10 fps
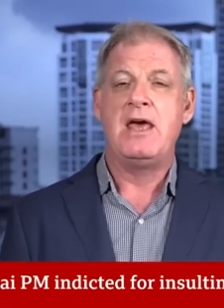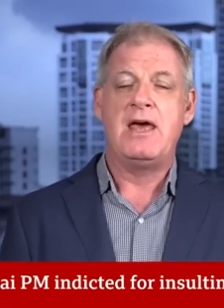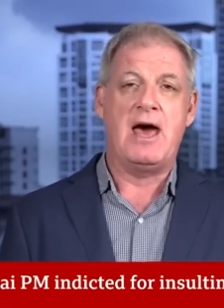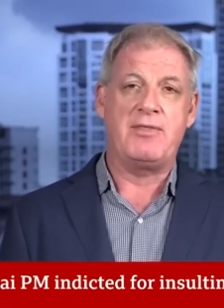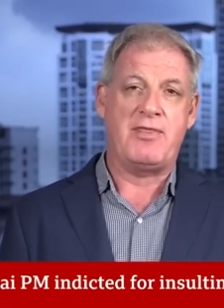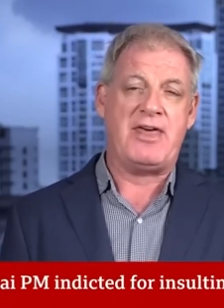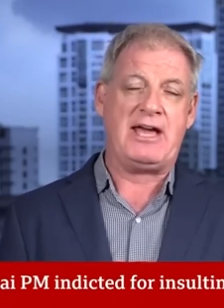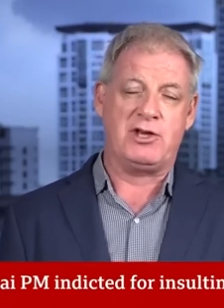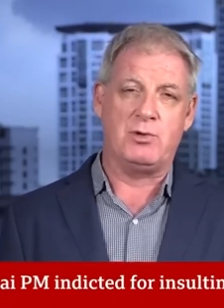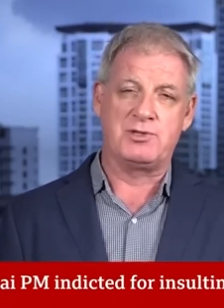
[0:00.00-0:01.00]
uh, that that
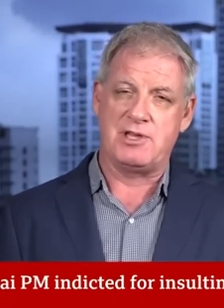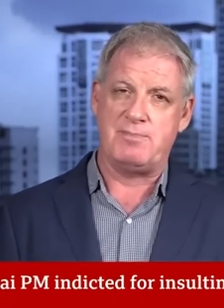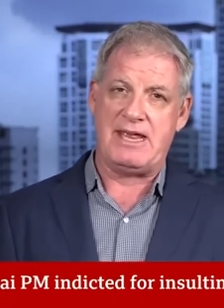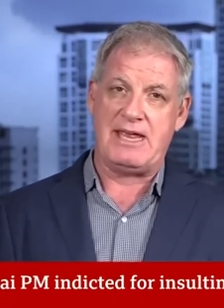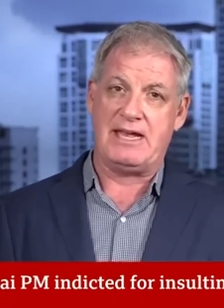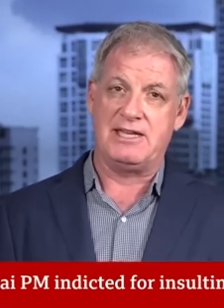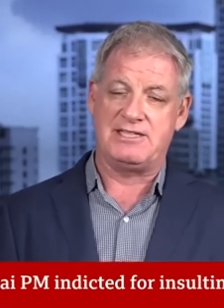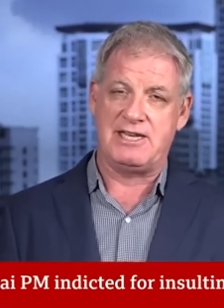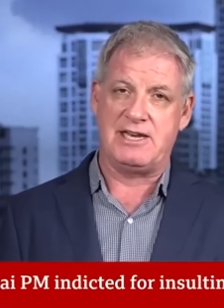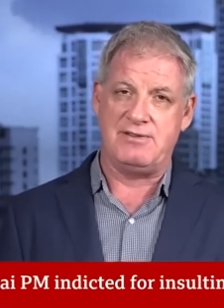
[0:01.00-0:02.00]
could also be
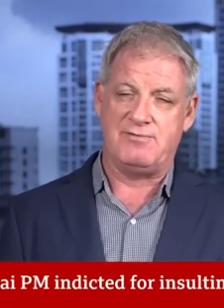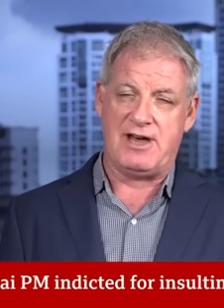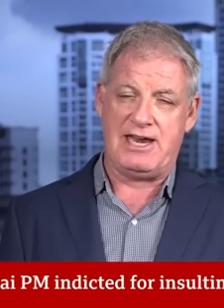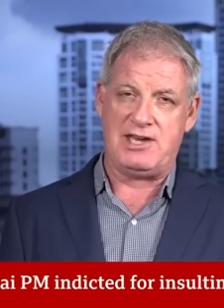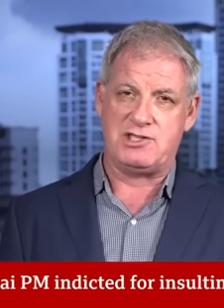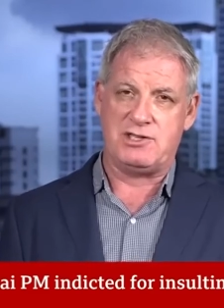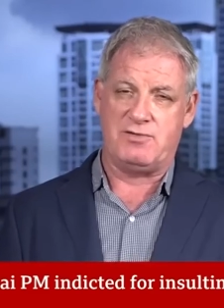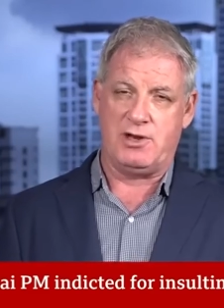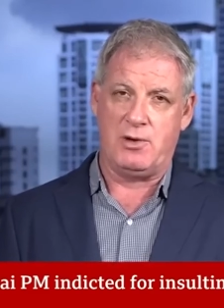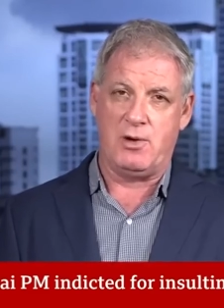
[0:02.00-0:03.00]
considered in violation of
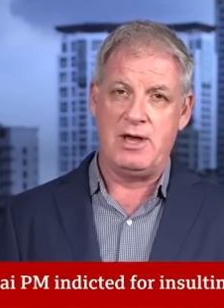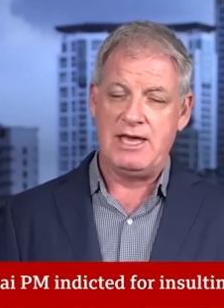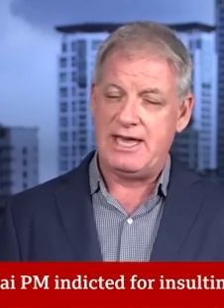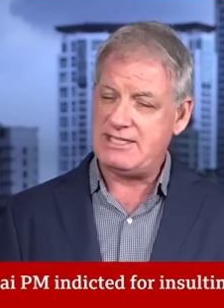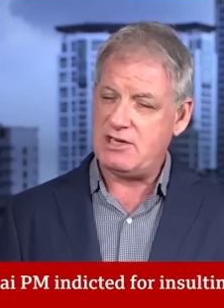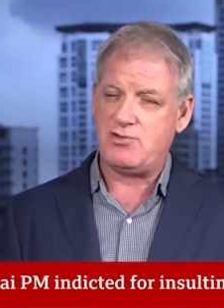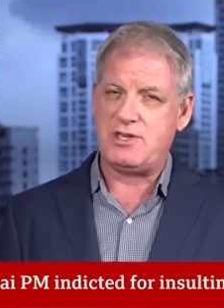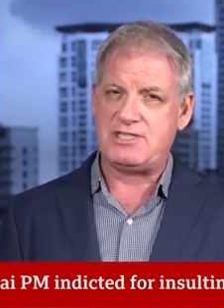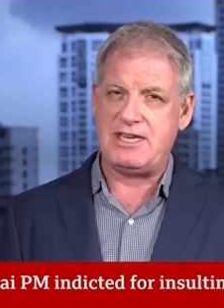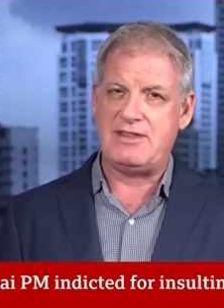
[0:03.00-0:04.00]
the law. It's
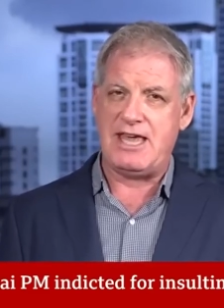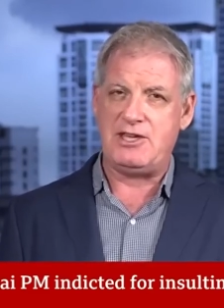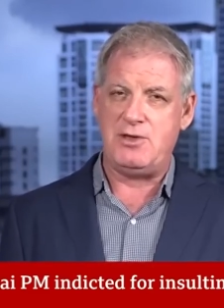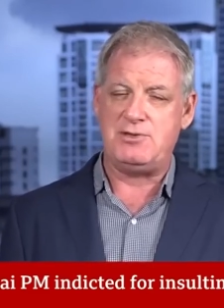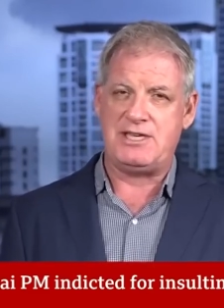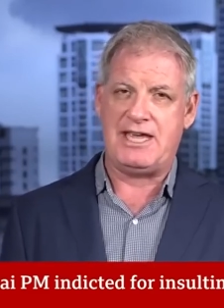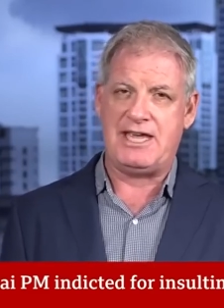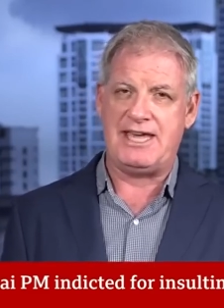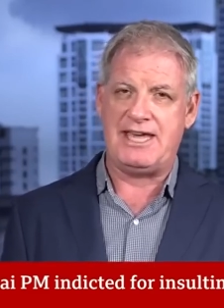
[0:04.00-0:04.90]
interesting they're using it